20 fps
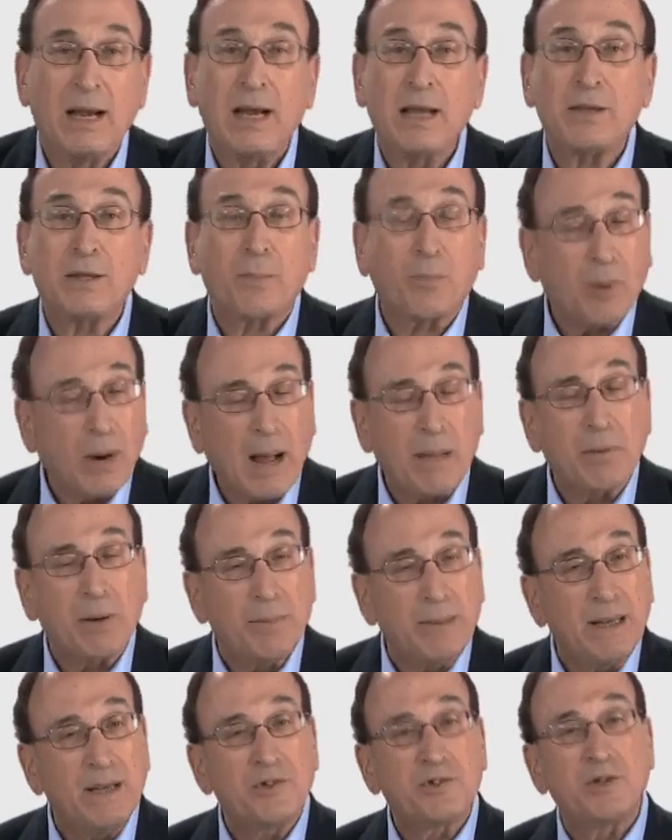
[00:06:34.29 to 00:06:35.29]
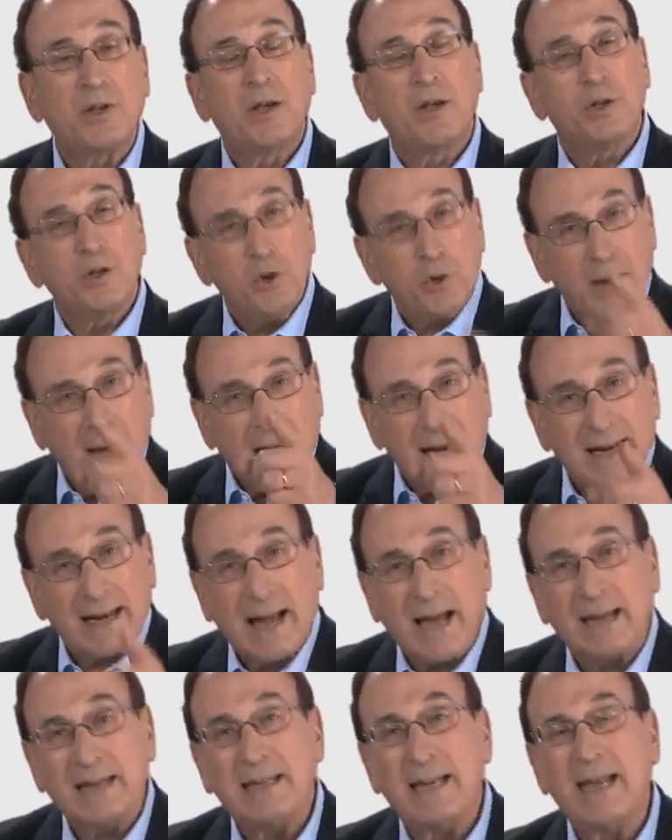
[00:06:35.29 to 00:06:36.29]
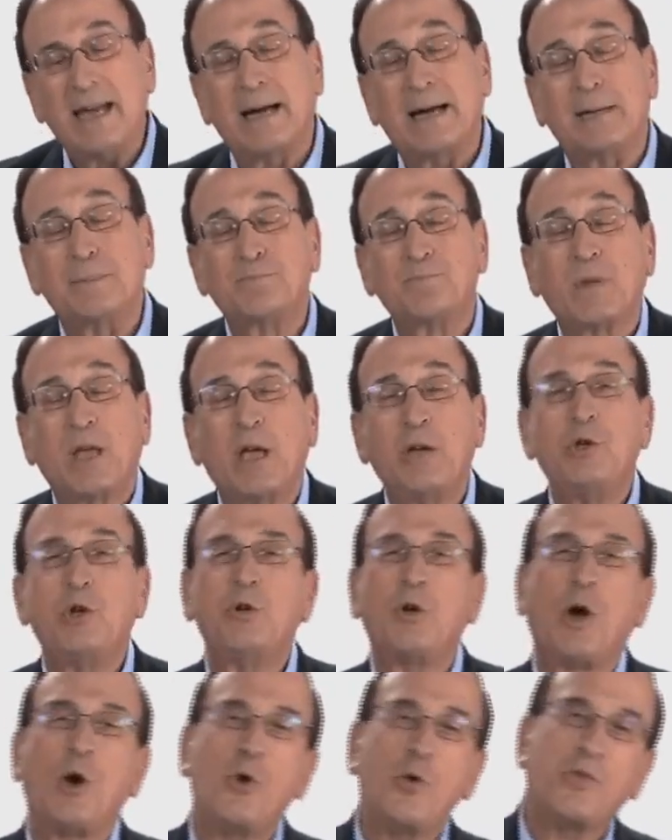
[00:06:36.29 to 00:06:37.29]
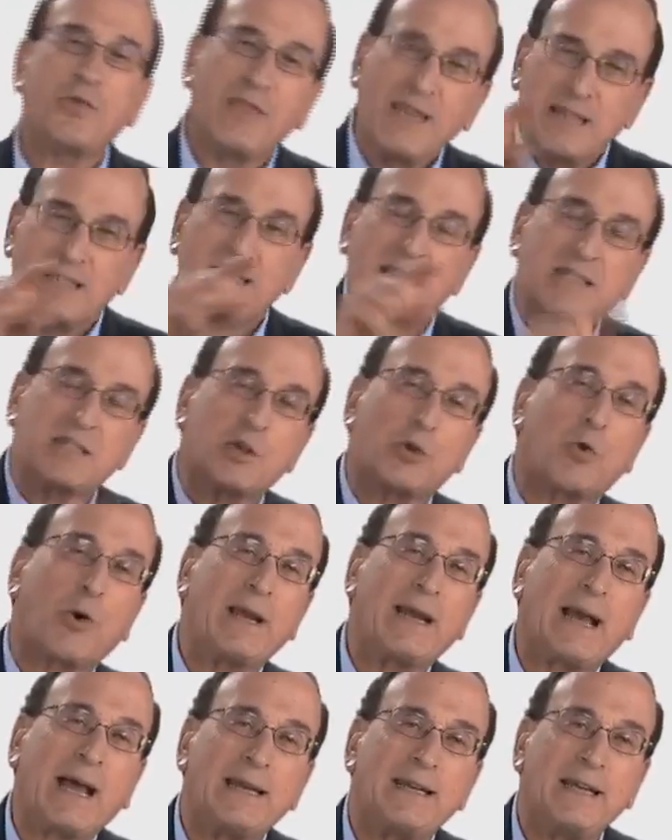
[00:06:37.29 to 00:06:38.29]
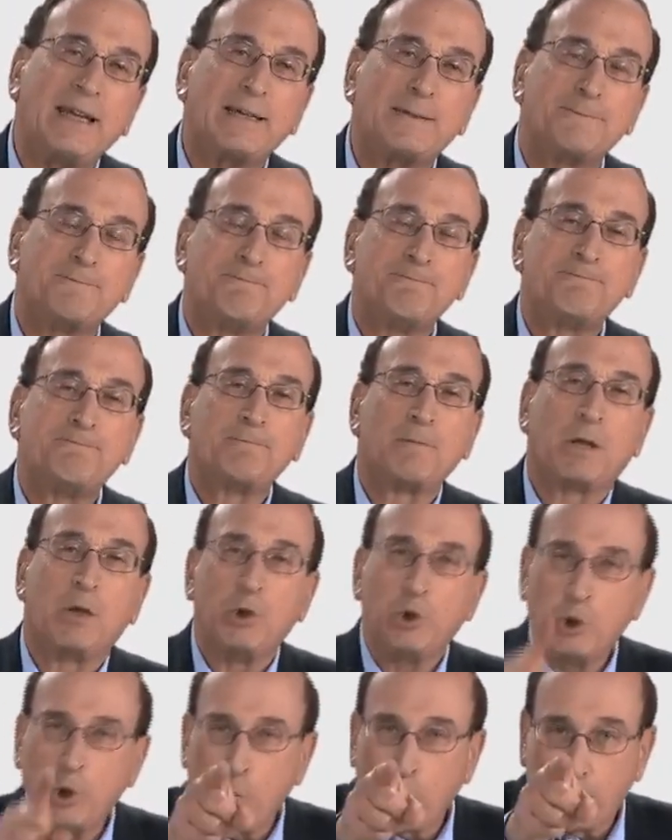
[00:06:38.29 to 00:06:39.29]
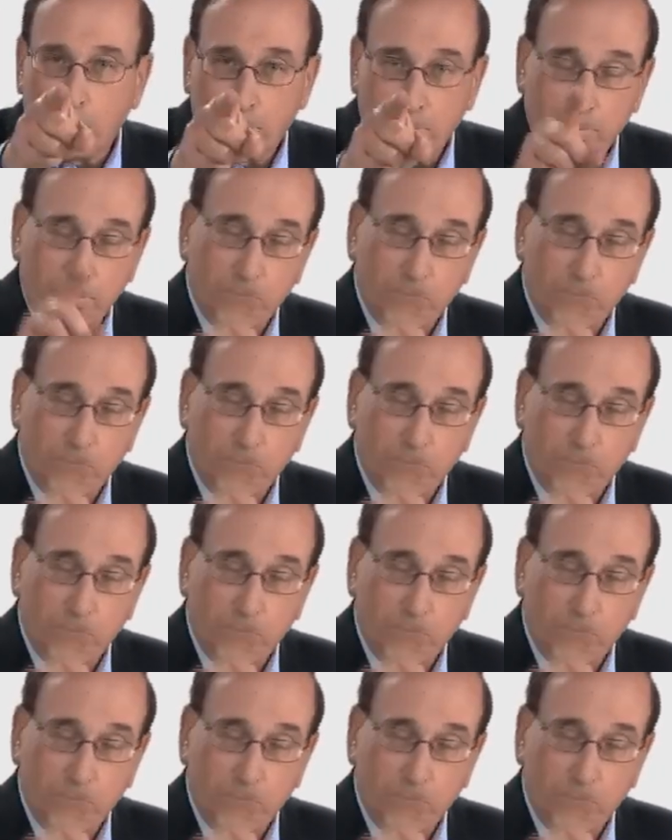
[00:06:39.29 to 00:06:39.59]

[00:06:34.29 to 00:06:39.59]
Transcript: And the problem is, you got an idea. And you know who thinks that's a great idea? You.